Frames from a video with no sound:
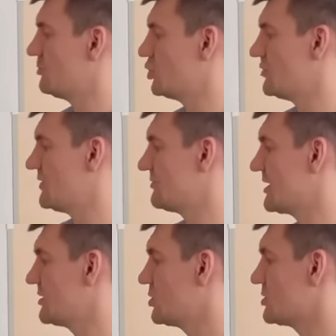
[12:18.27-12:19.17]
It gives
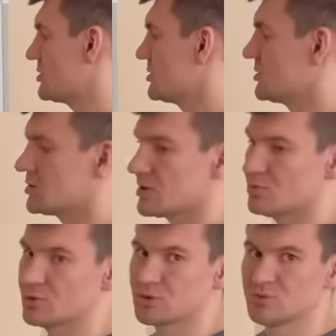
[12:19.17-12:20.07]
you pain.
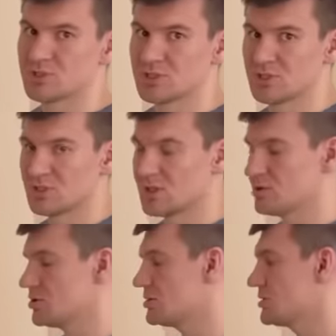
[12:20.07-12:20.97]
Doesn't let the
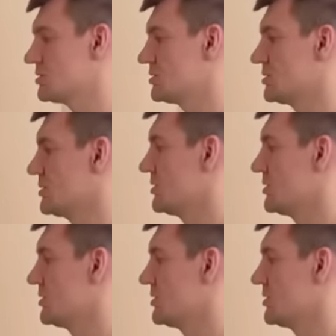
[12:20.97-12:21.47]
muscle work.